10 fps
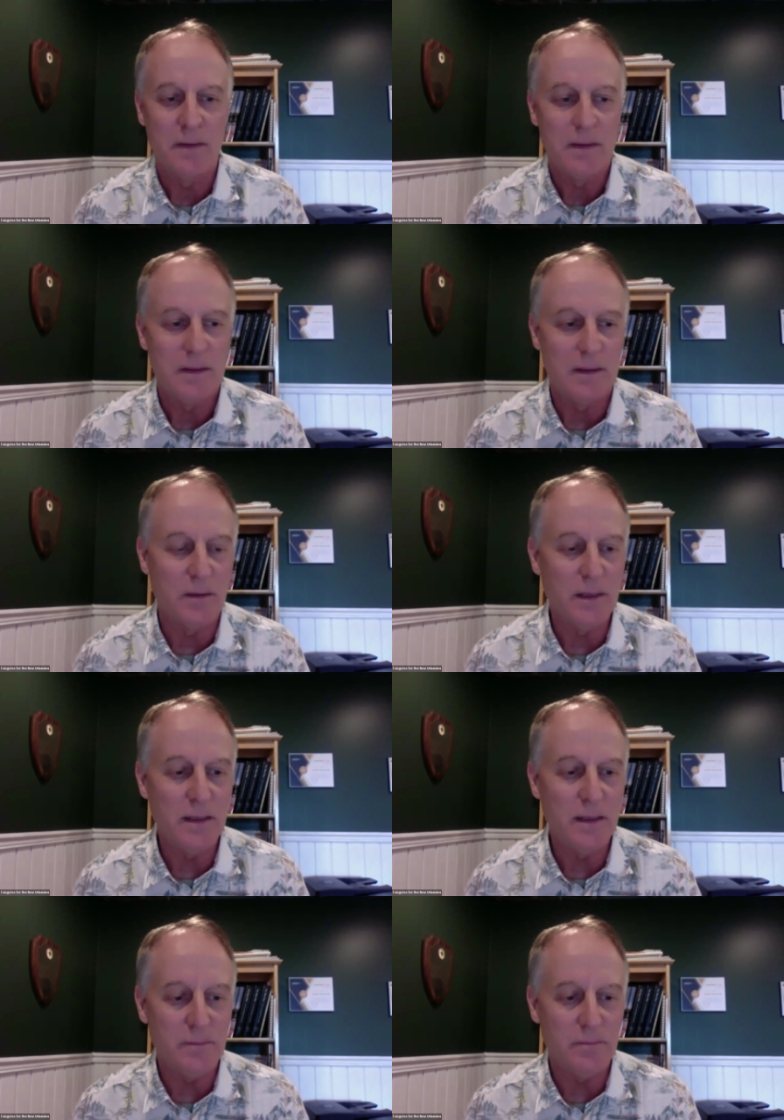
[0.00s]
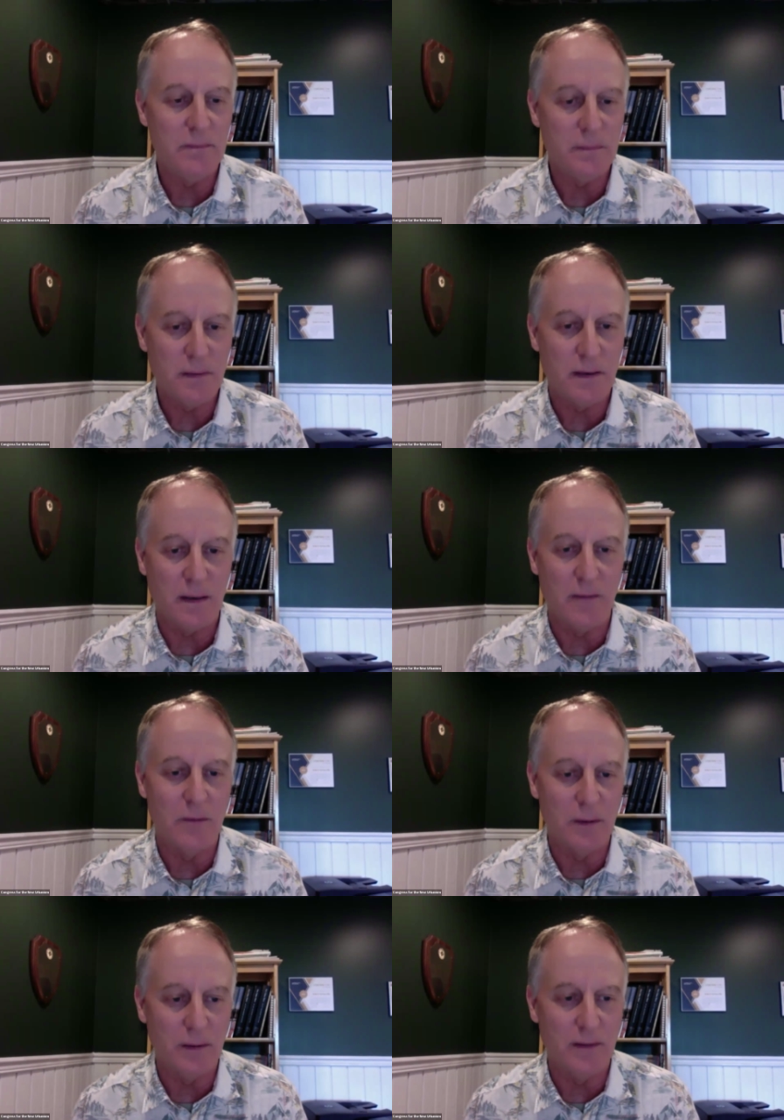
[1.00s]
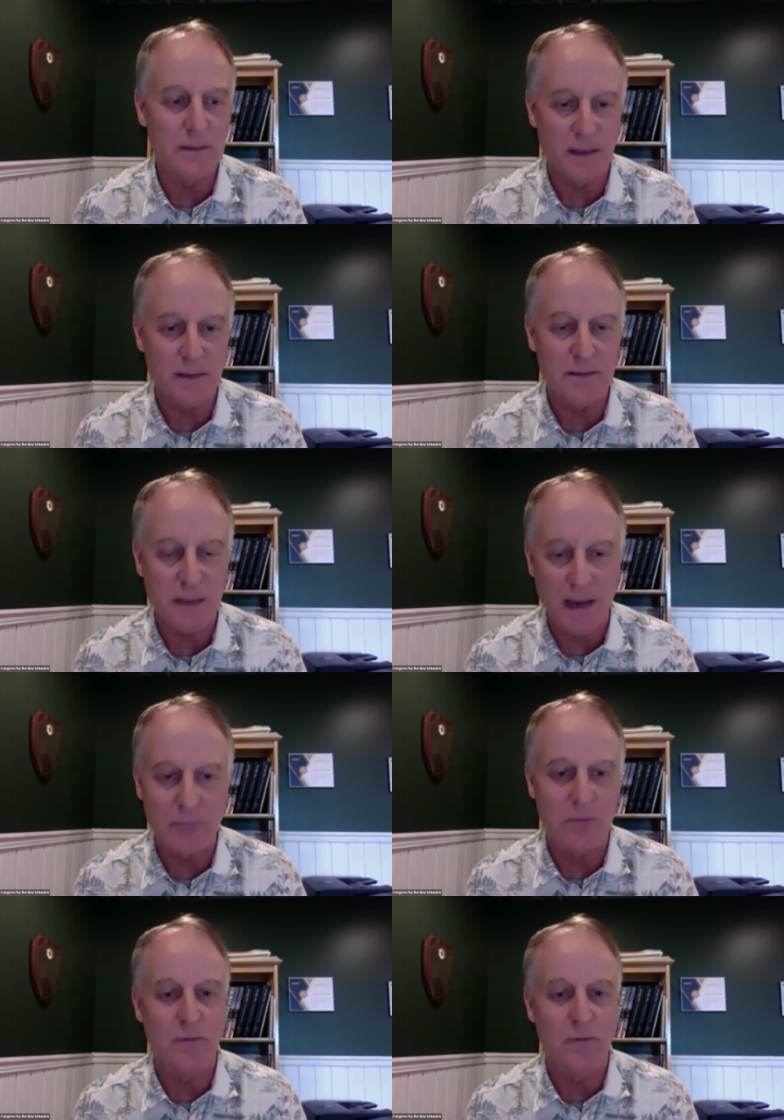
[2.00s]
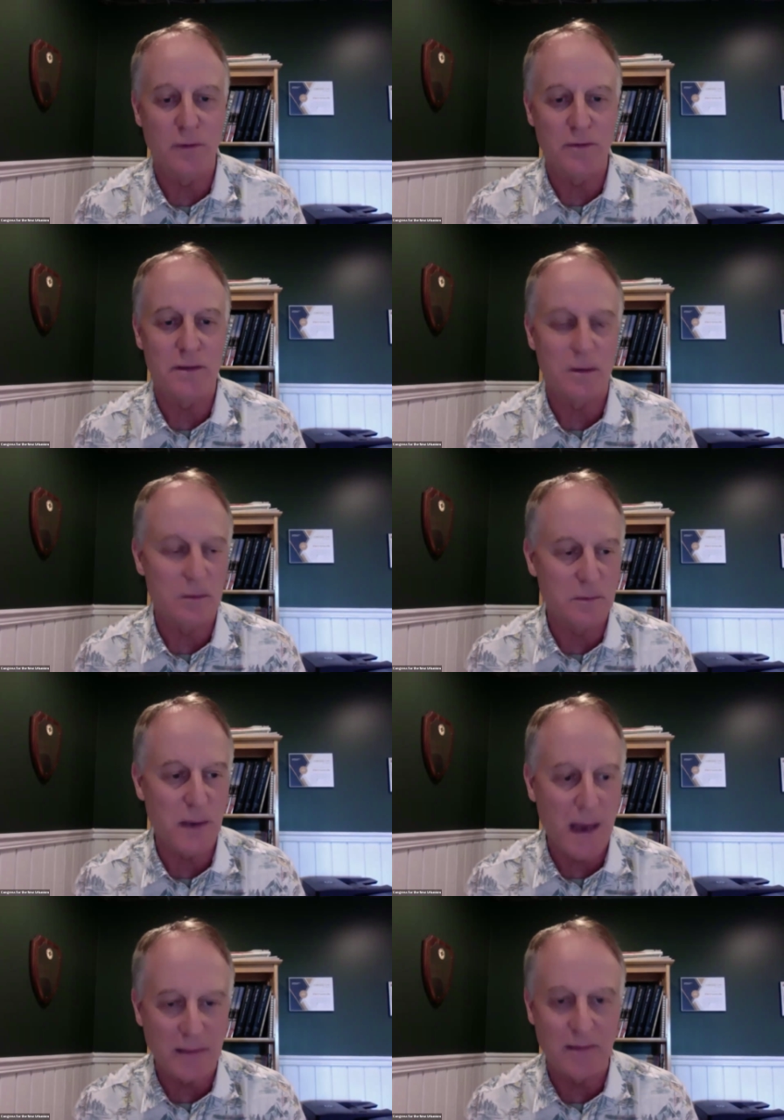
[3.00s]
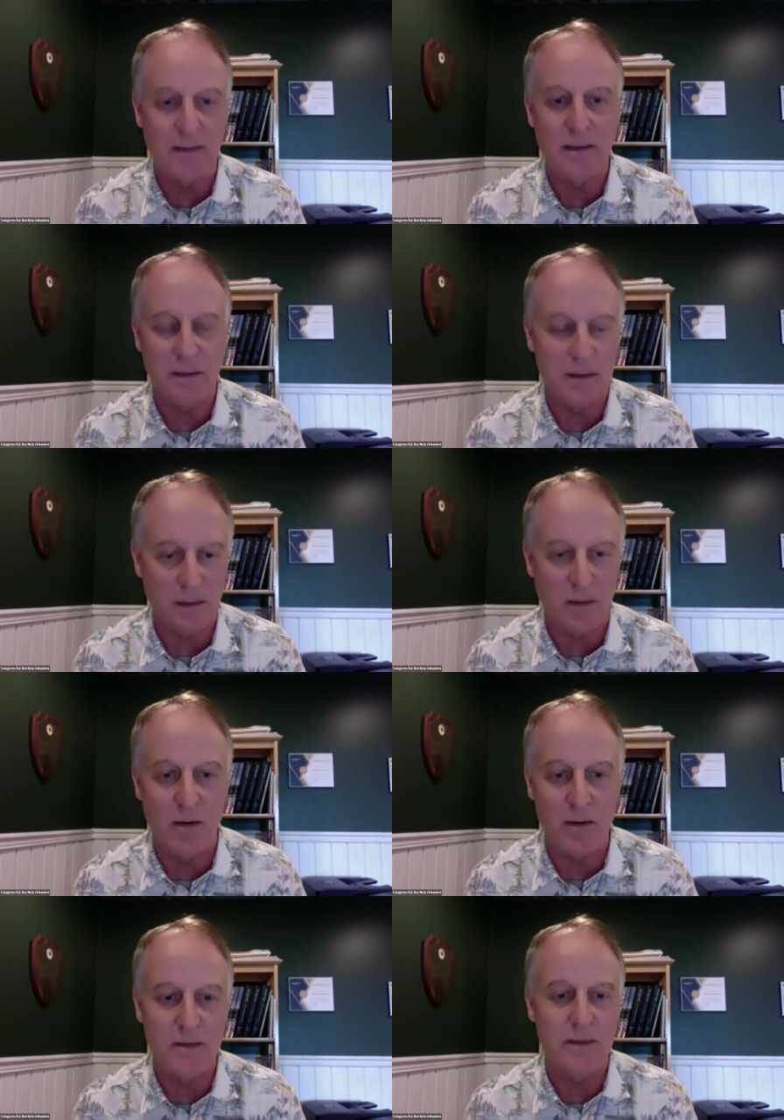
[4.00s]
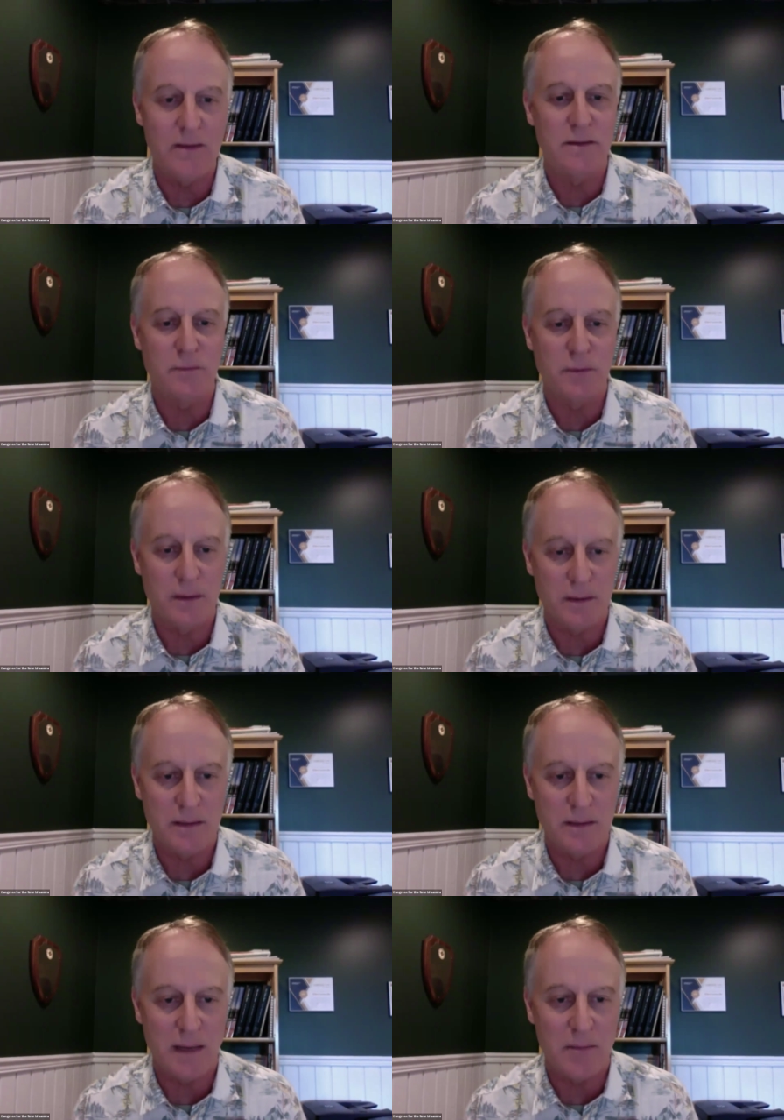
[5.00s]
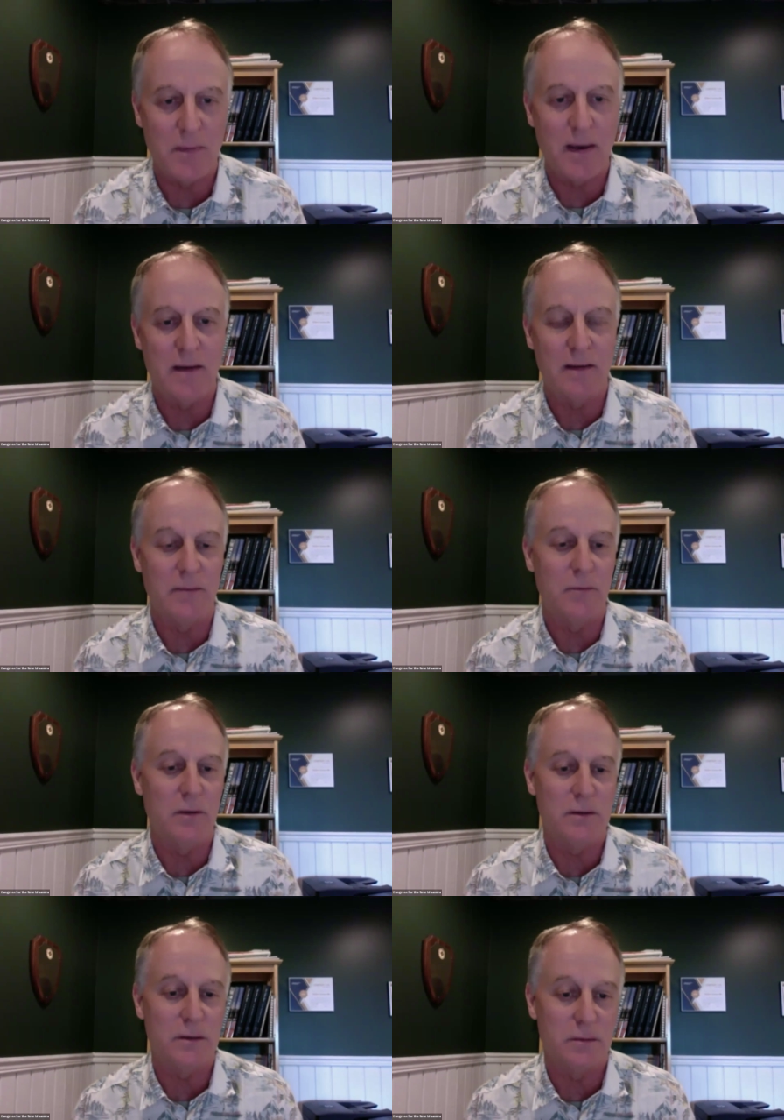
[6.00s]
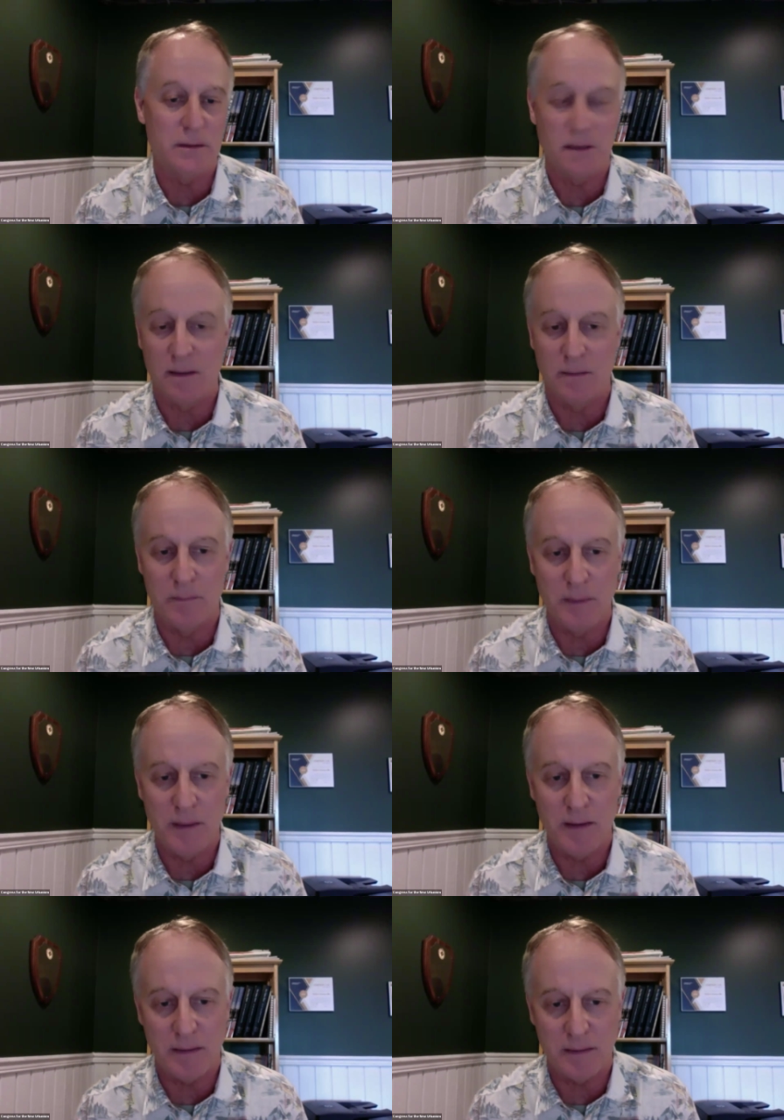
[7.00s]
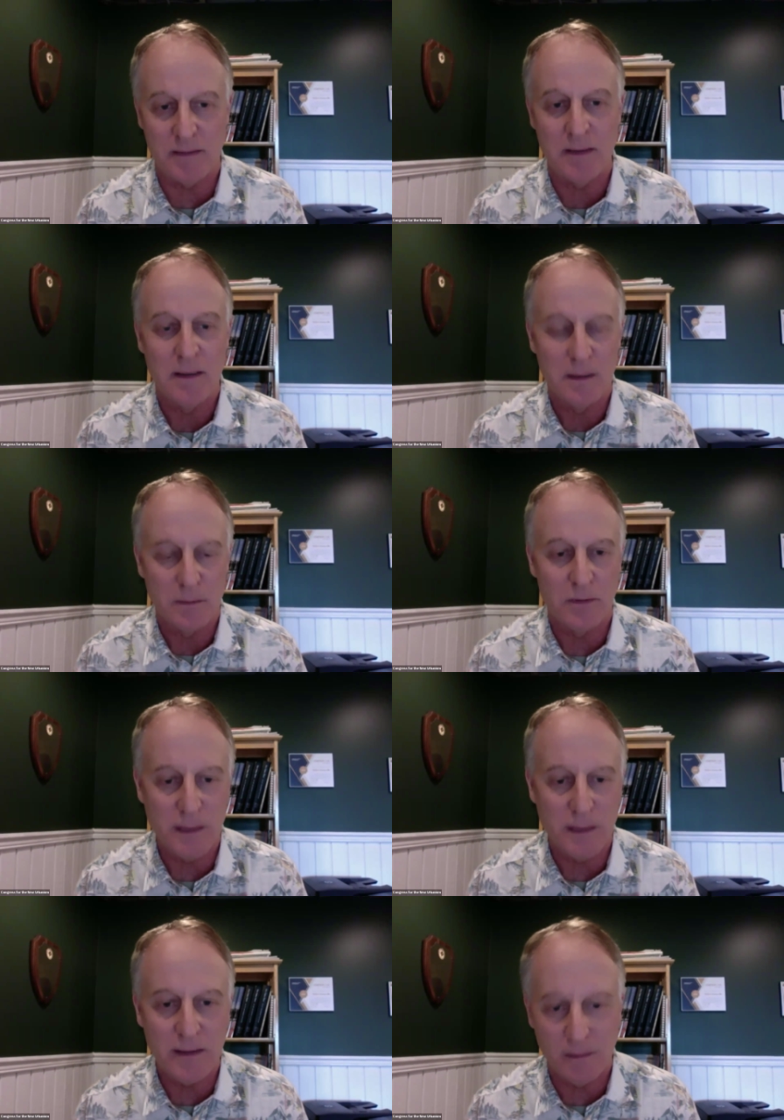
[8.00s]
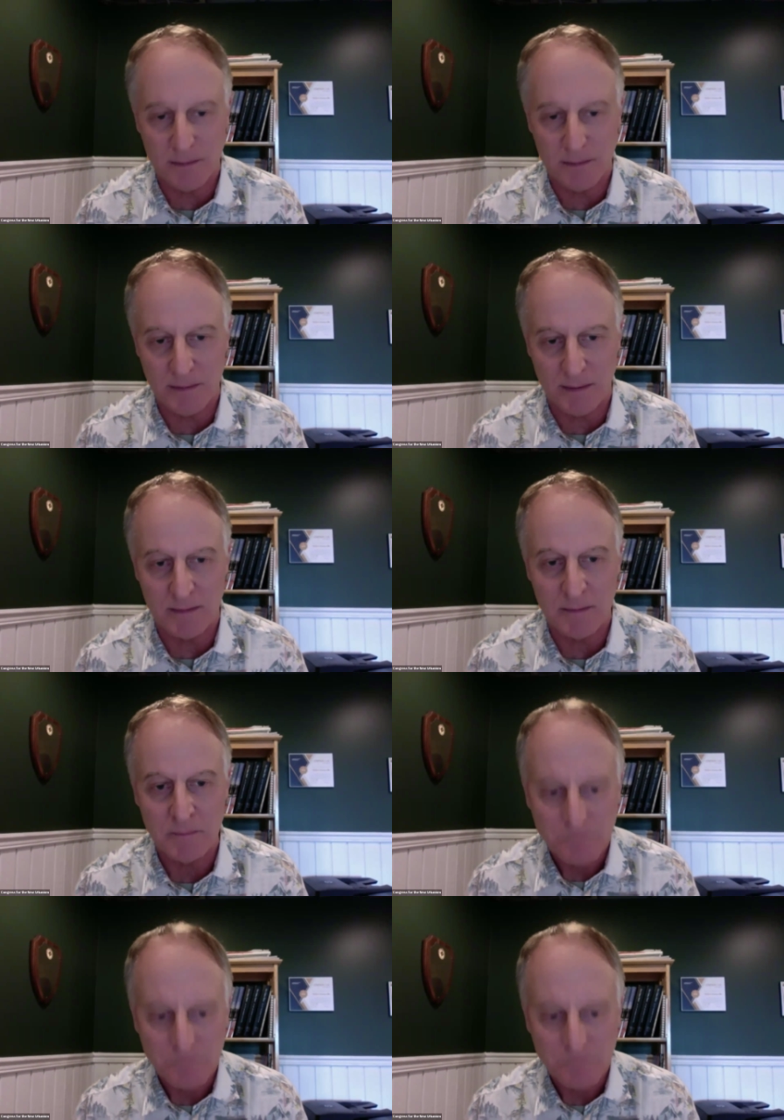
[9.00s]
he really cites chapter and verse, goes back to the origins of where this came about, and really shows kind of, in many cases, the ridiculousness